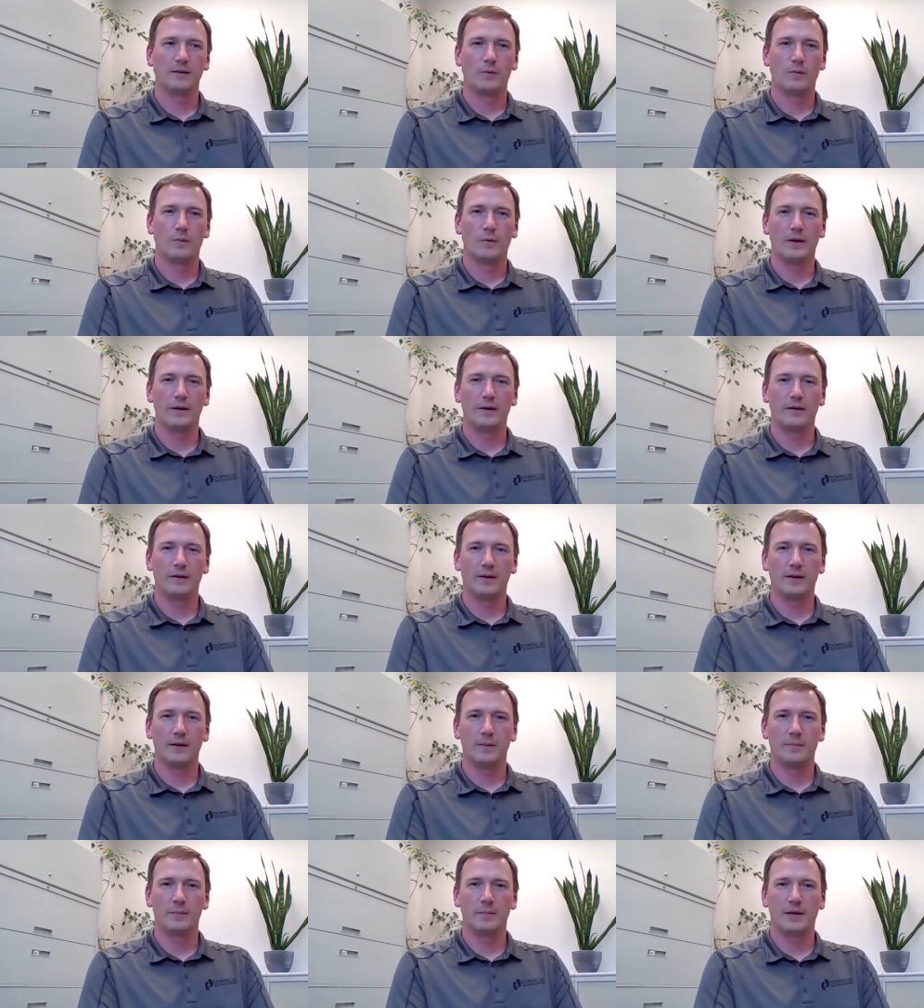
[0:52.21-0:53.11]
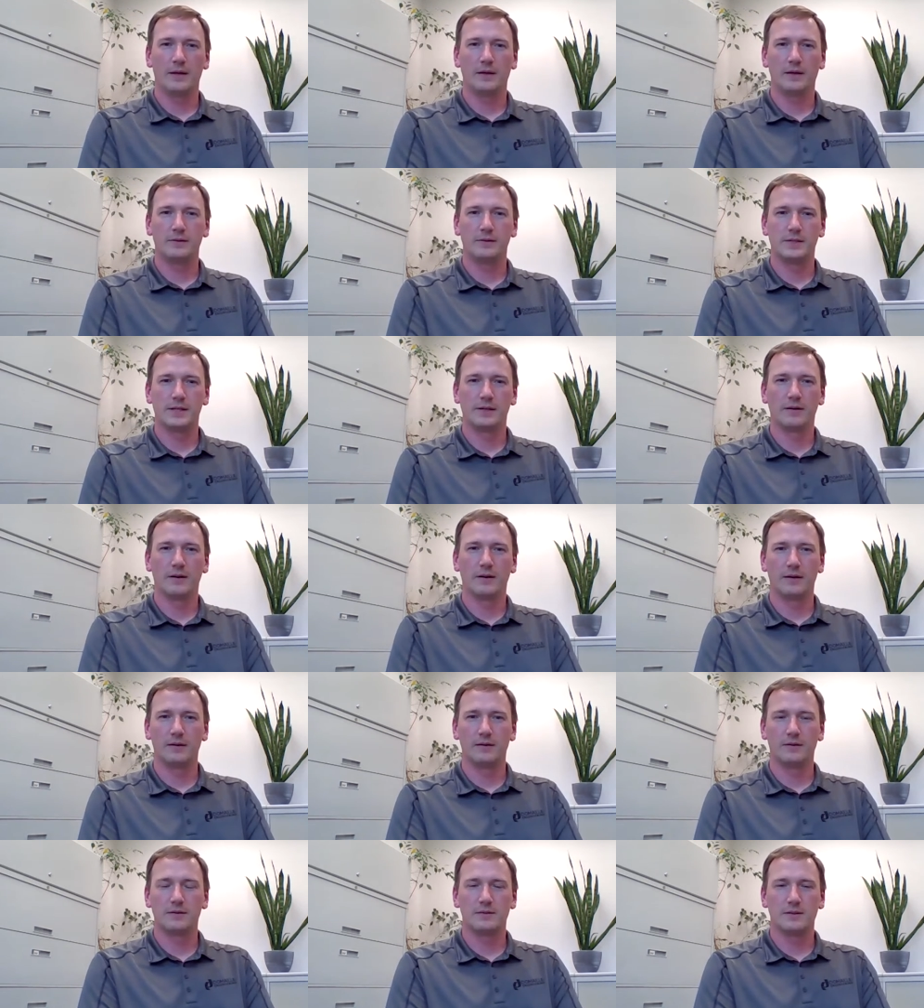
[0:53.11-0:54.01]
wire EM and jig
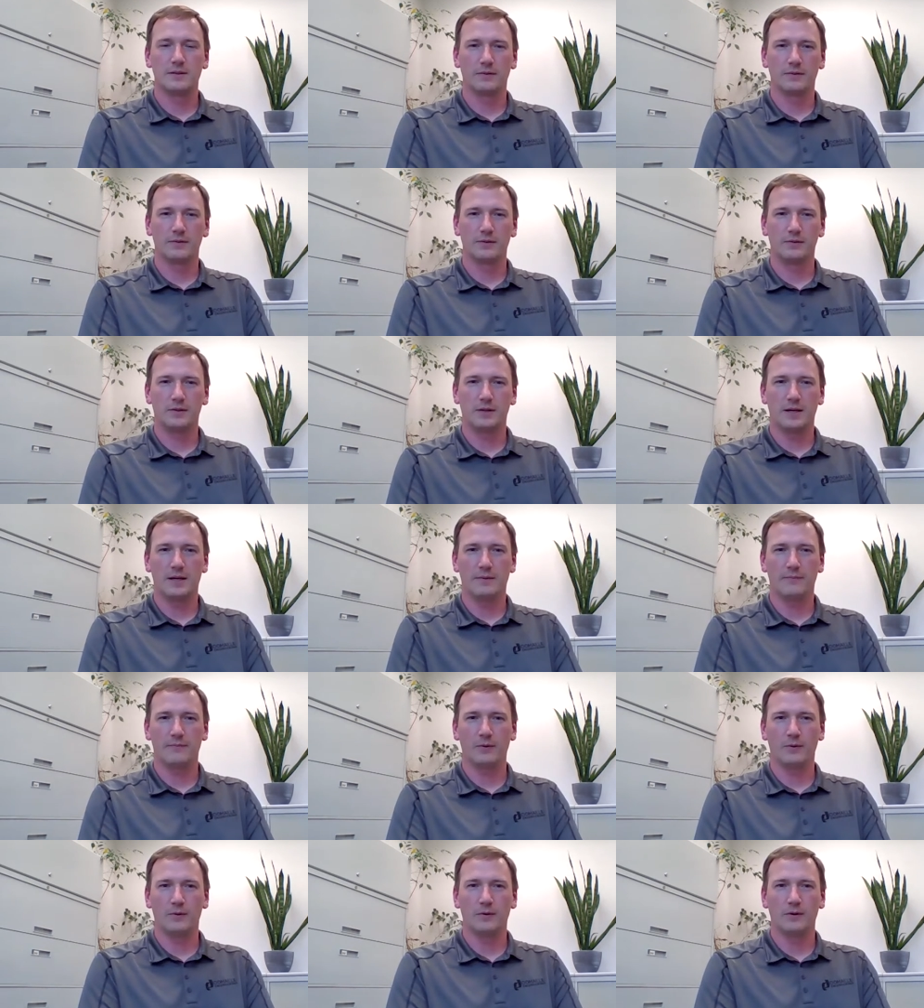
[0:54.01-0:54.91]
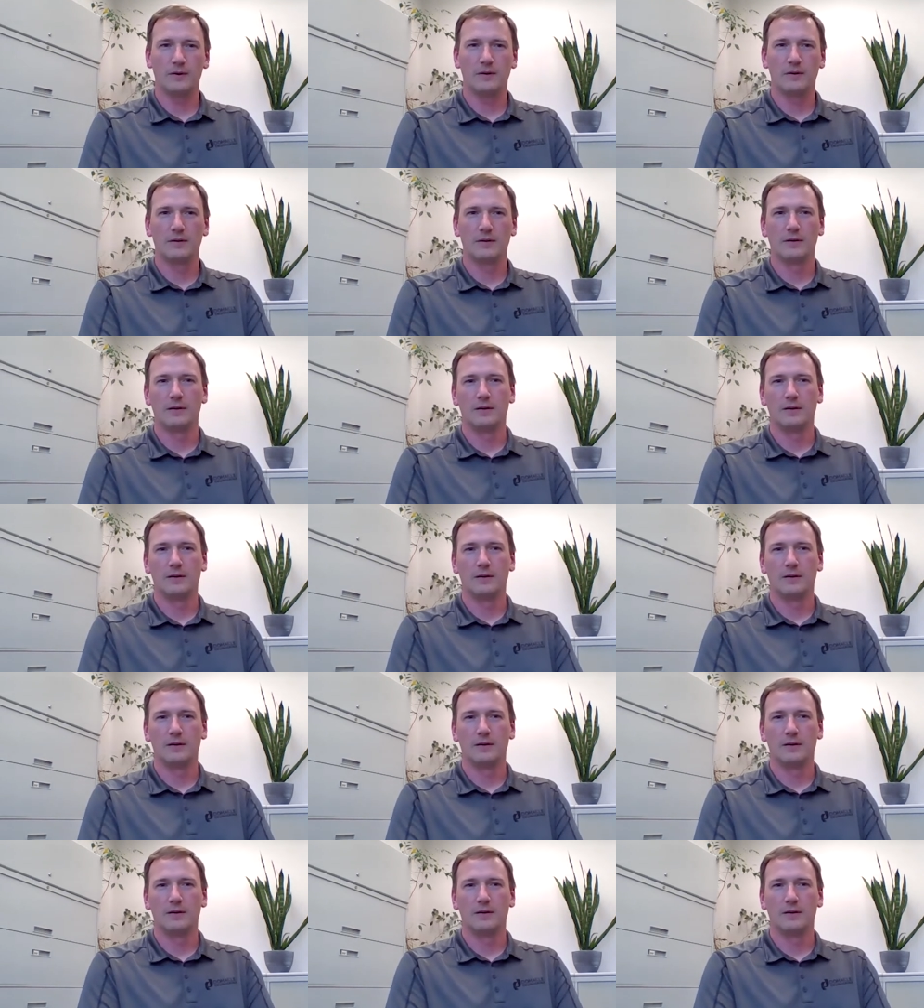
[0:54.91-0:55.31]
grinders out on the shop floor.